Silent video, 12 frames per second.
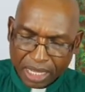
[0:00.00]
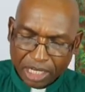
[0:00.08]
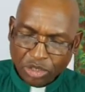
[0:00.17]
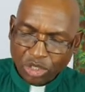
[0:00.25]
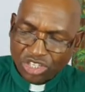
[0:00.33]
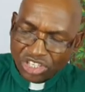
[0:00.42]

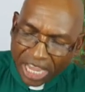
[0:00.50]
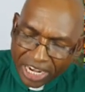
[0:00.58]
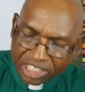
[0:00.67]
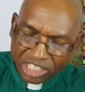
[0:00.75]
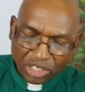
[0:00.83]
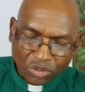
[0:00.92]
to
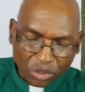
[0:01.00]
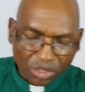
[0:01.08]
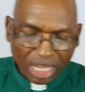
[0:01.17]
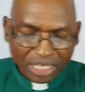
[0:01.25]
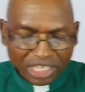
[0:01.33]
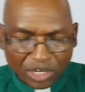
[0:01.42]
cherish the truth
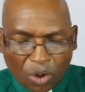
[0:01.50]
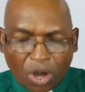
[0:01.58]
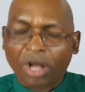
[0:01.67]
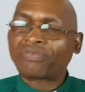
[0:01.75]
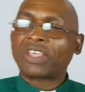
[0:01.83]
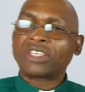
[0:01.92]
that in
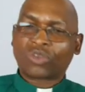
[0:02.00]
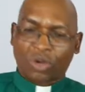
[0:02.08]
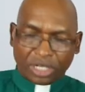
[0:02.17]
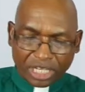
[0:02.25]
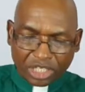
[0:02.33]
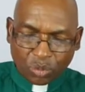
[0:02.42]
all things
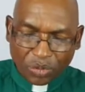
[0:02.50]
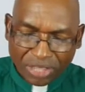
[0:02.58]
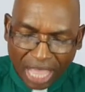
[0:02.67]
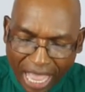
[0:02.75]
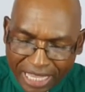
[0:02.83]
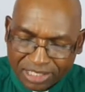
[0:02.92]
God is with
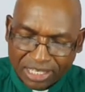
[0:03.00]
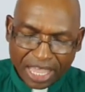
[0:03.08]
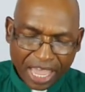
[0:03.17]
us